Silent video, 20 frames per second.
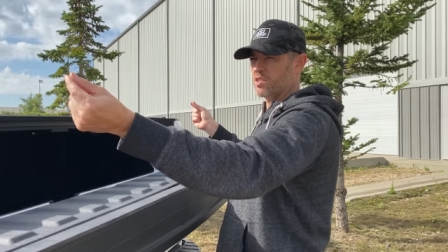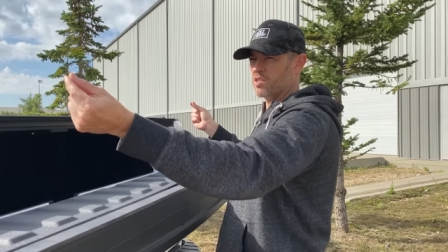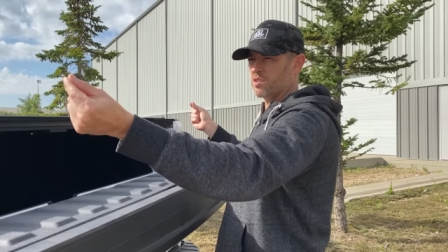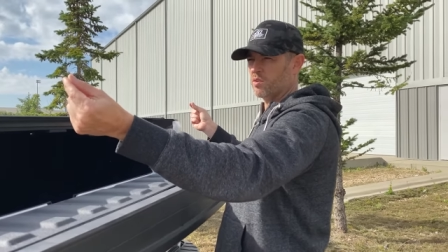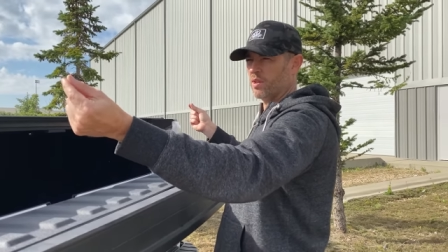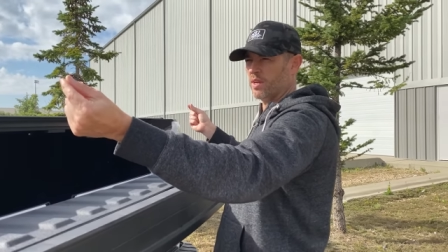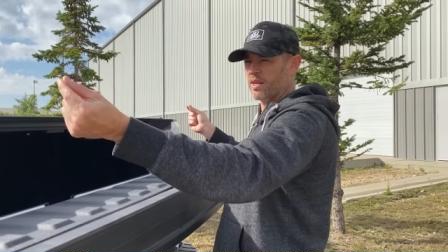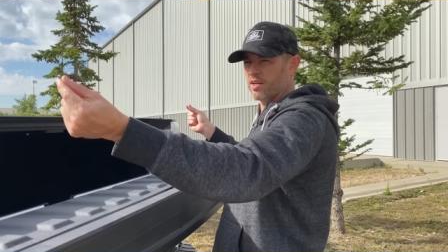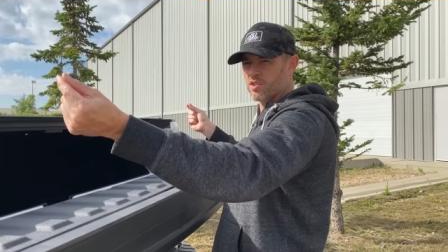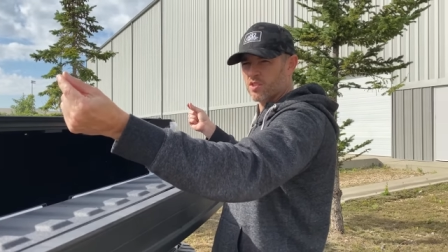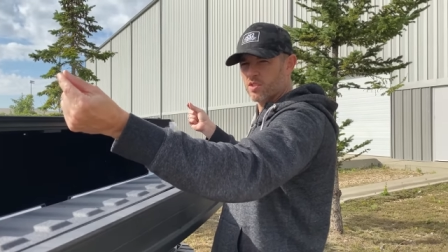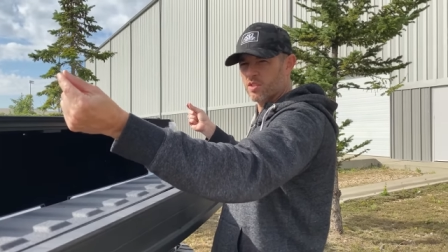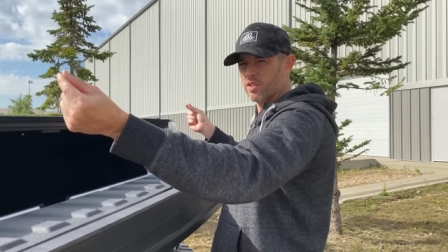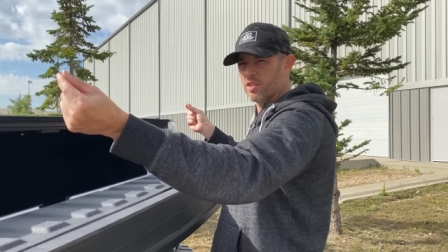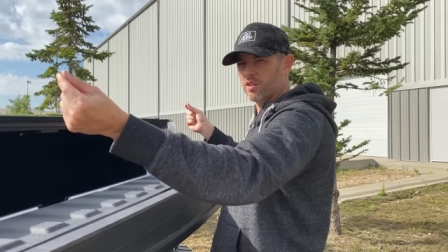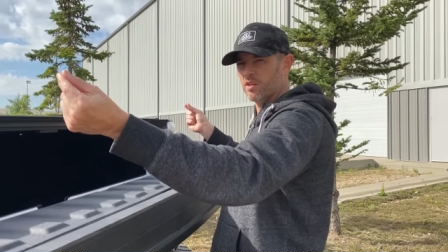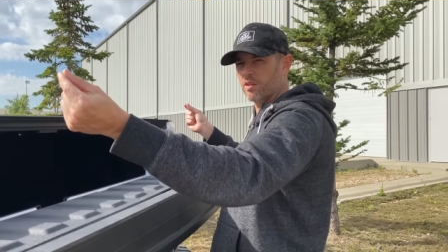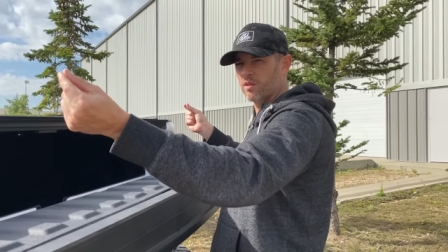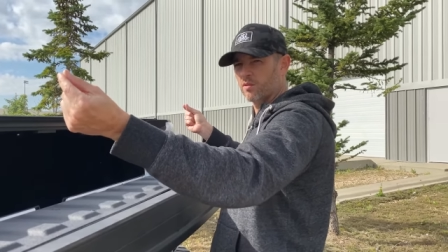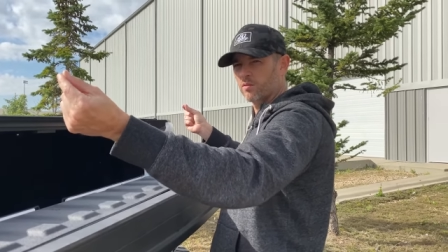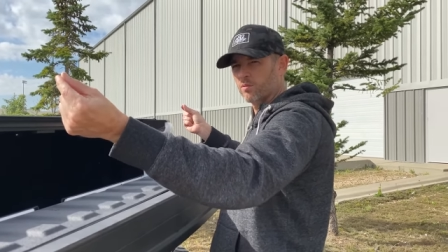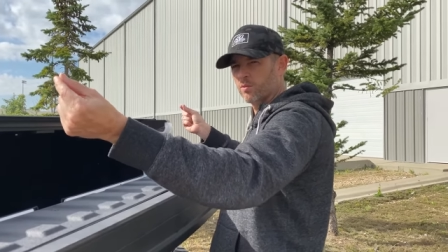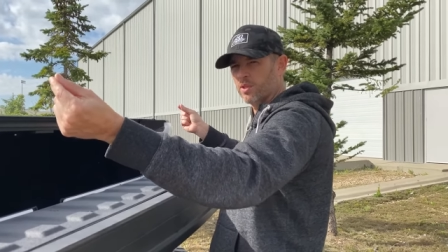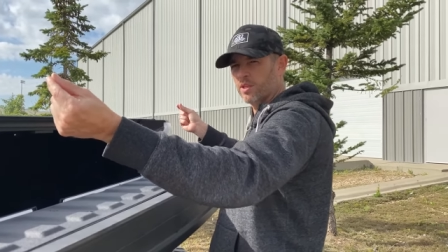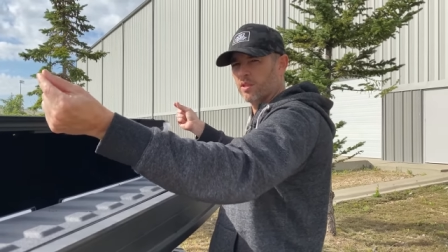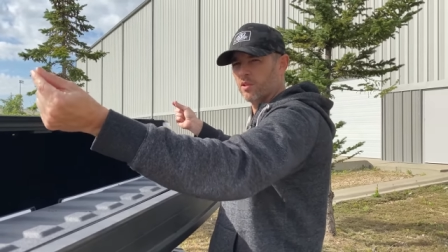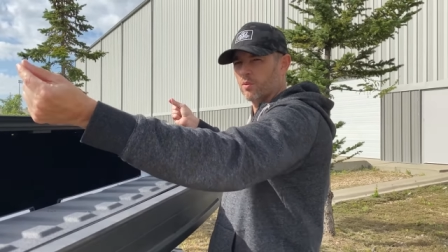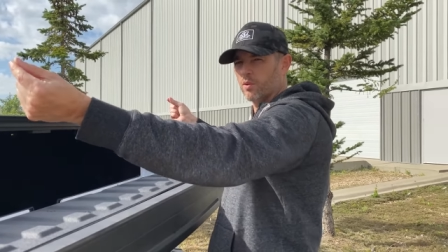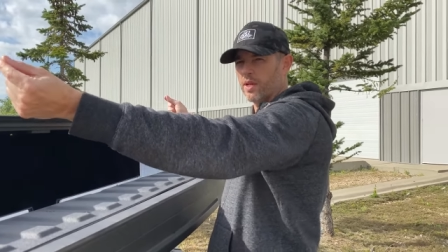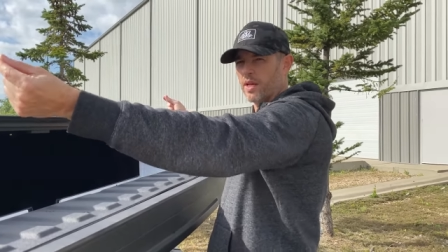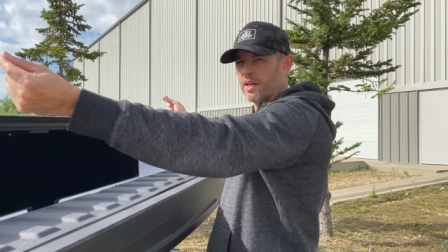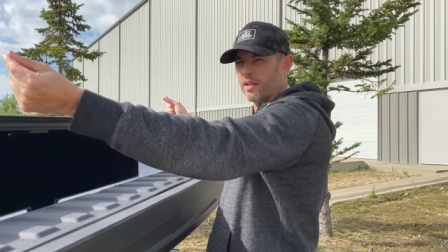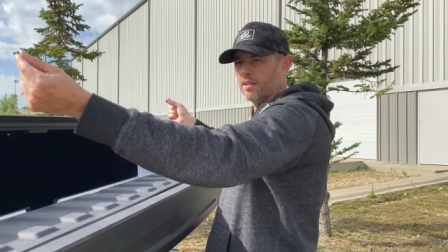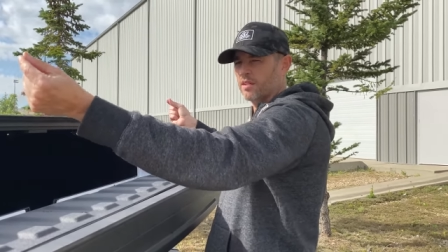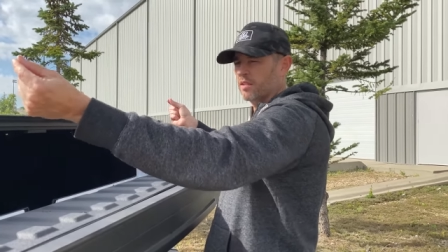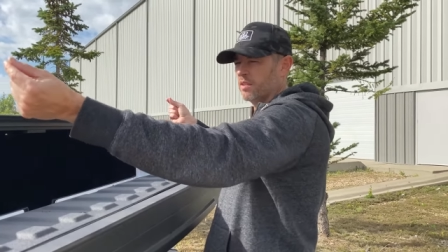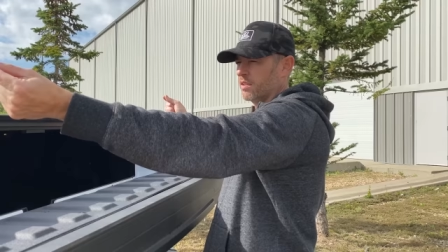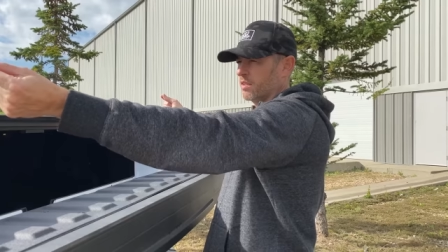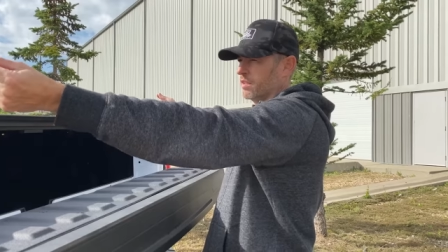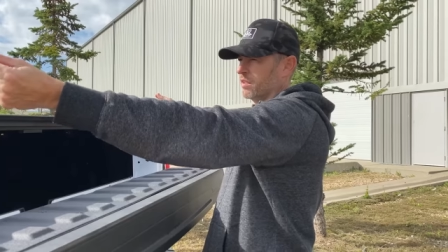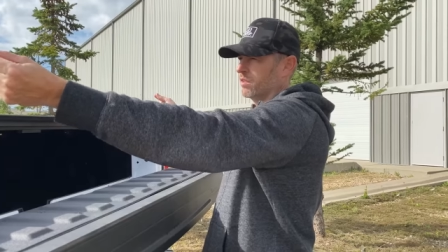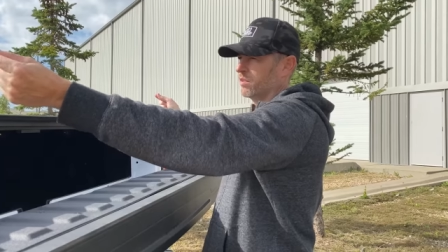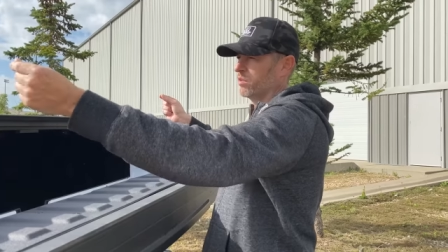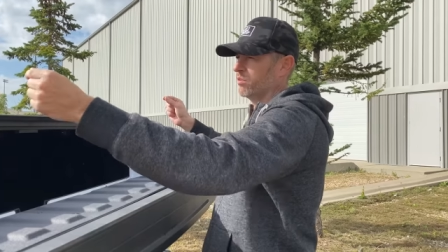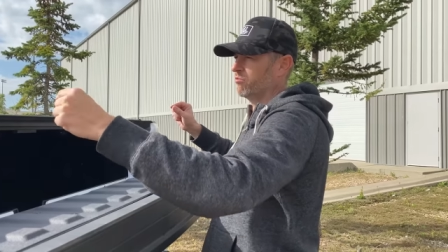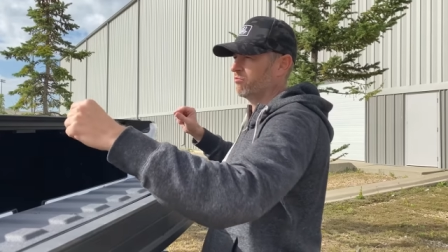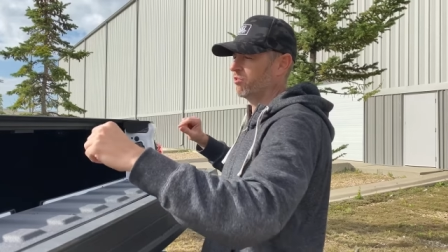so I actually relocated it a little